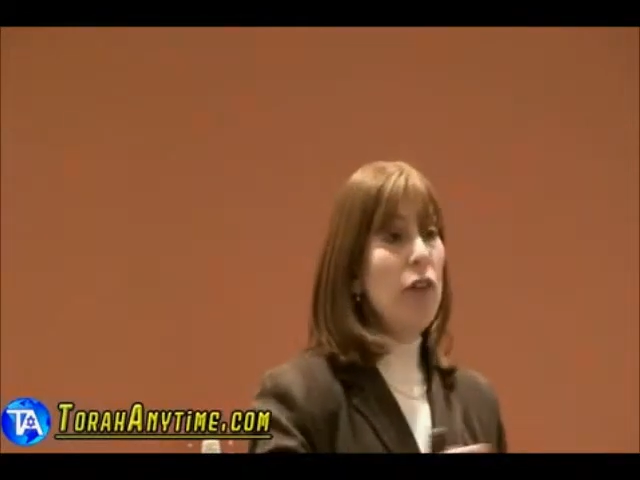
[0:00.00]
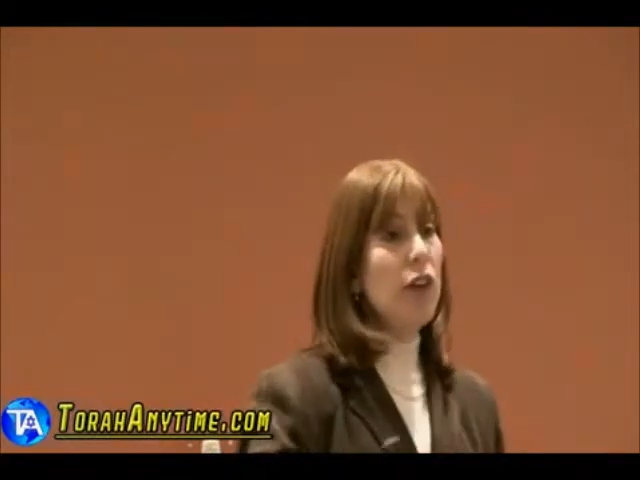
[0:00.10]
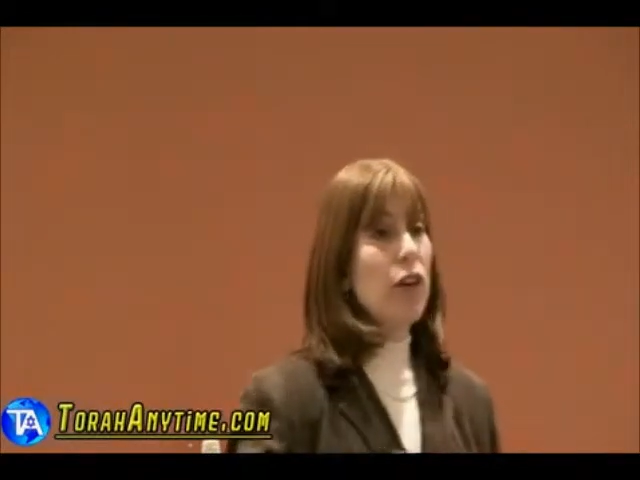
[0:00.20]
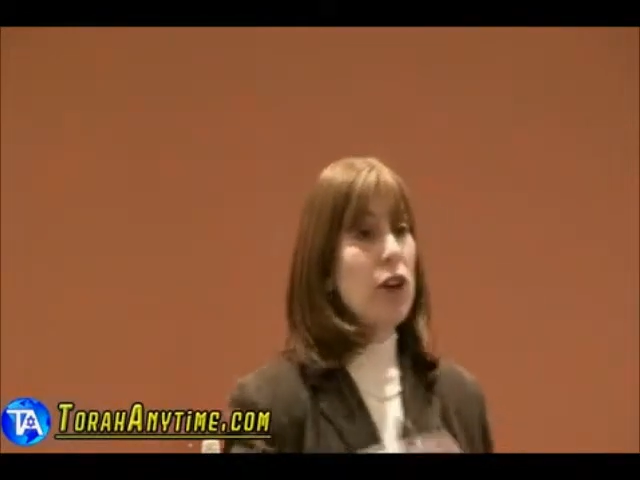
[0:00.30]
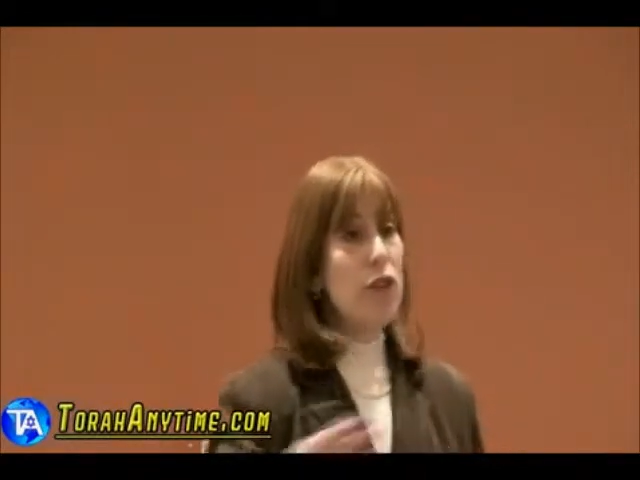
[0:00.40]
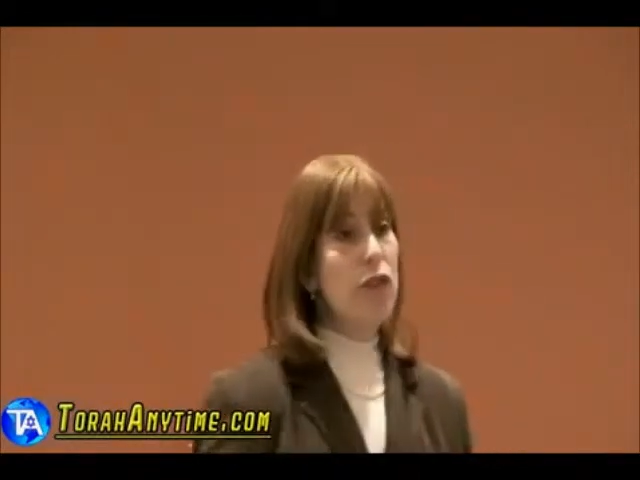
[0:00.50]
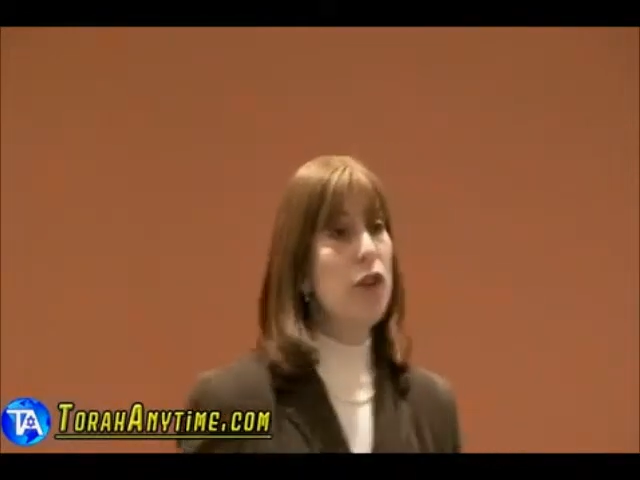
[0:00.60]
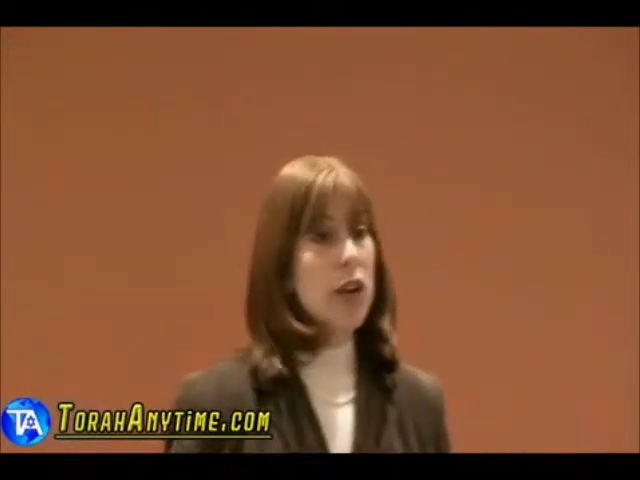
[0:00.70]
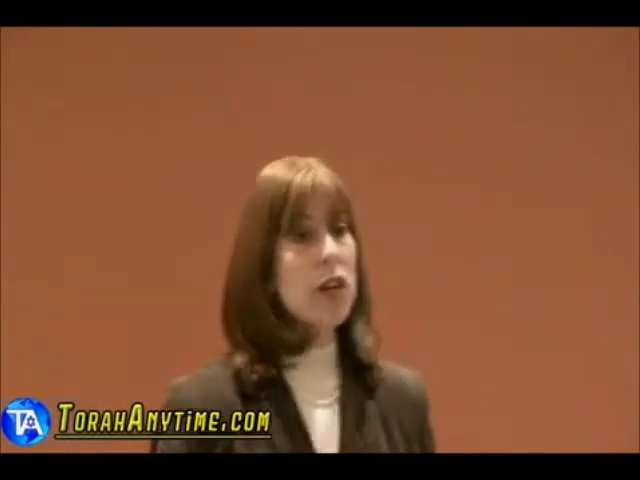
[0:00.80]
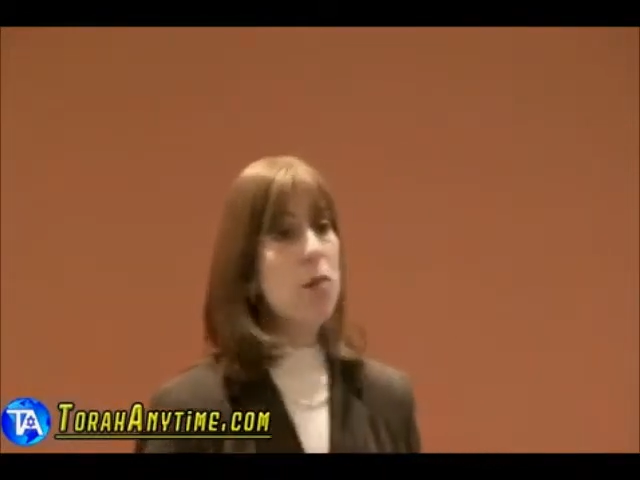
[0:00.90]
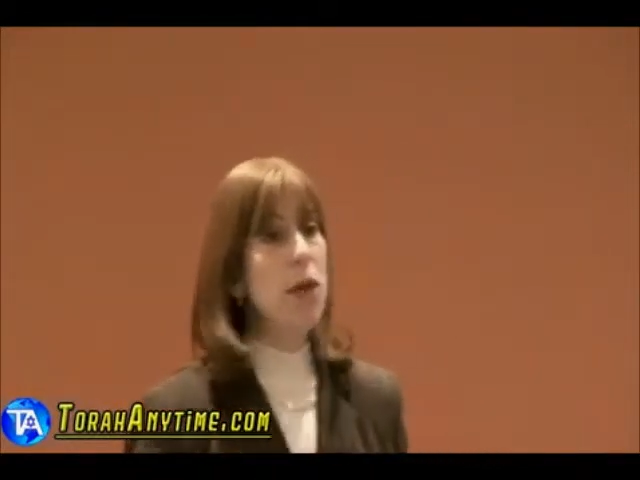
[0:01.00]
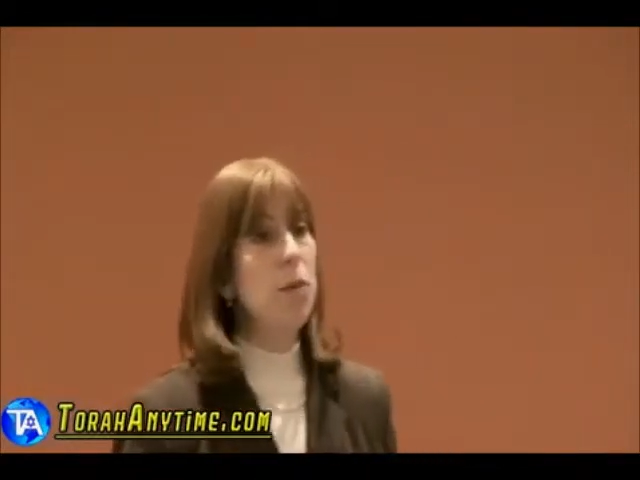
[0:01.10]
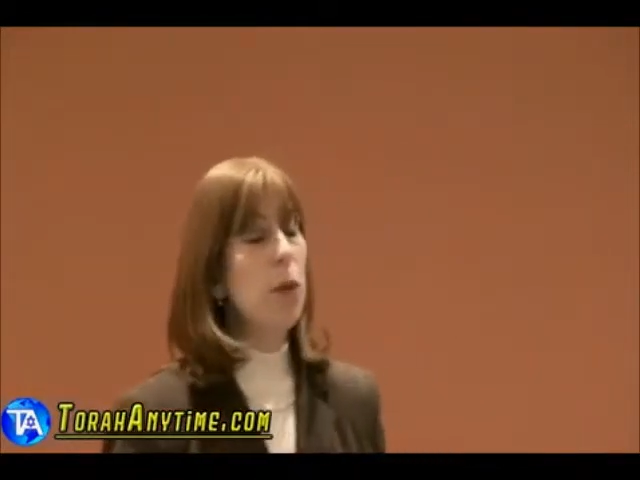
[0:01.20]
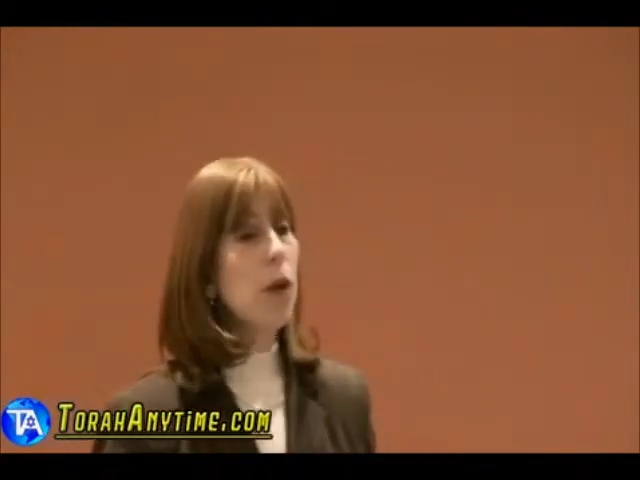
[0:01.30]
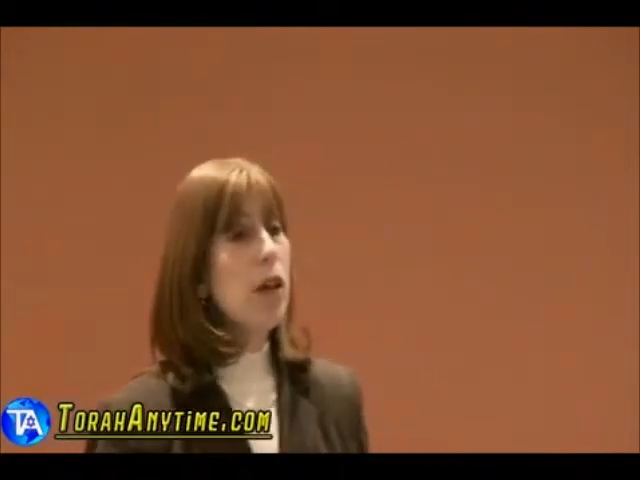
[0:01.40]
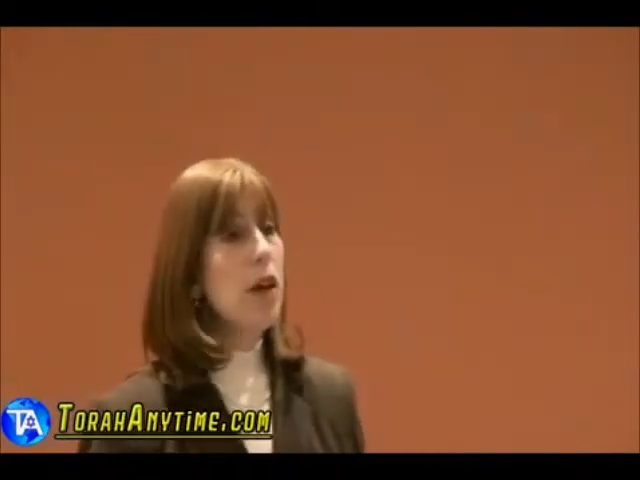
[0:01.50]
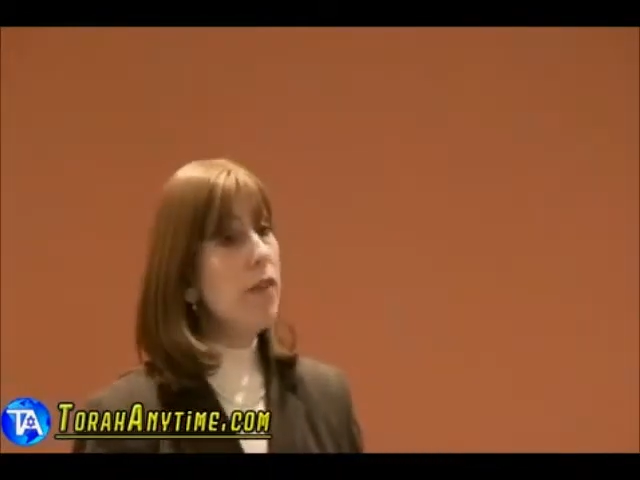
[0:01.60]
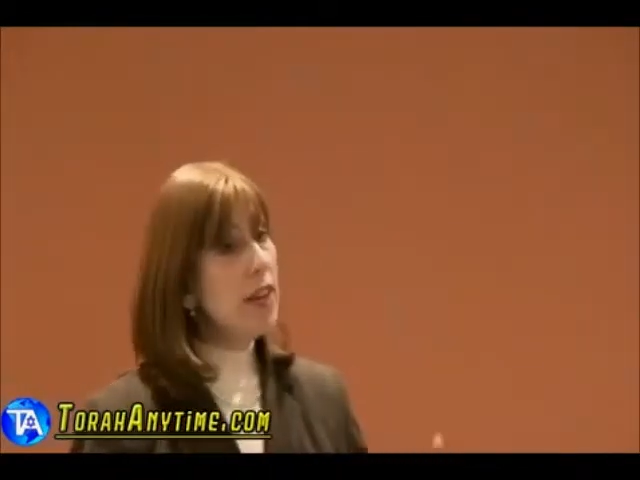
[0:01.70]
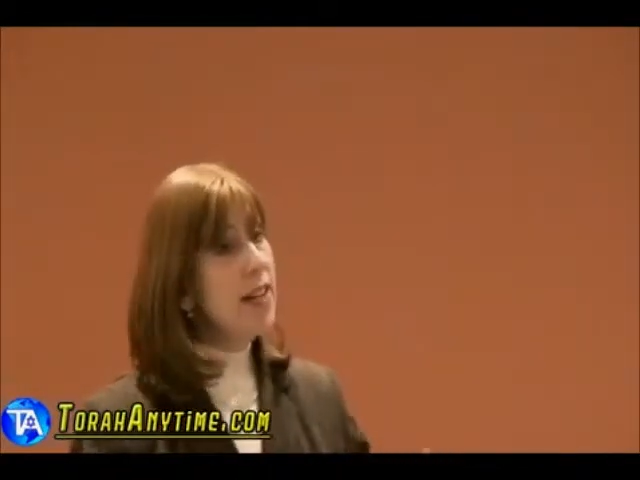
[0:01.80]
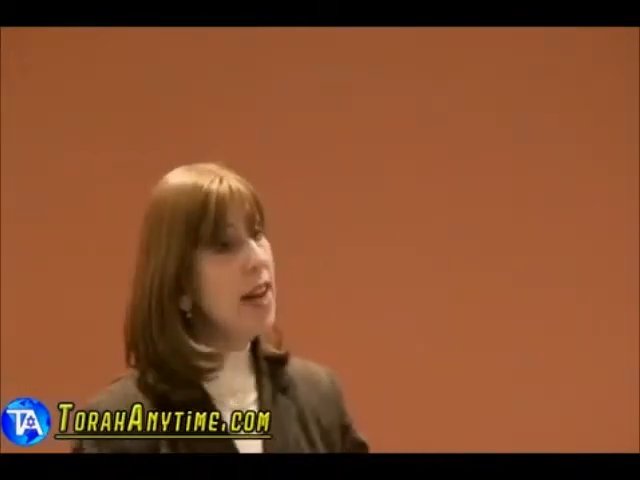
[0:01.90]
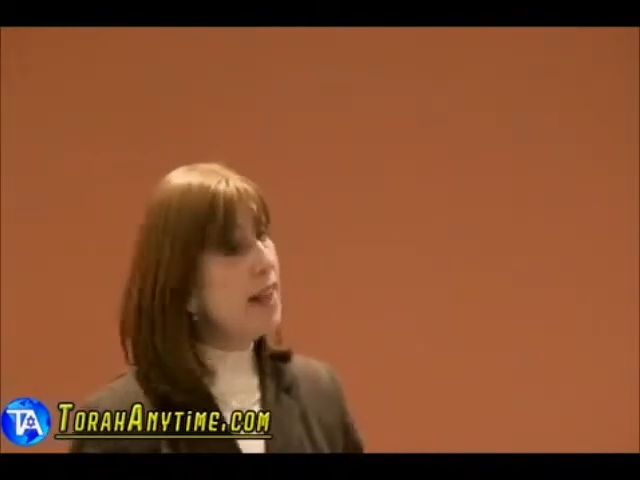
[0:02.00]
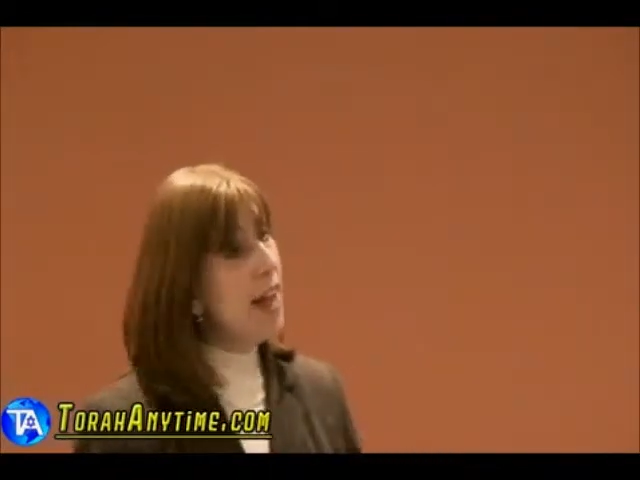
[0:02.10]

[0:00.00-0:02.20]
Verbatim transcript: out there converting people, they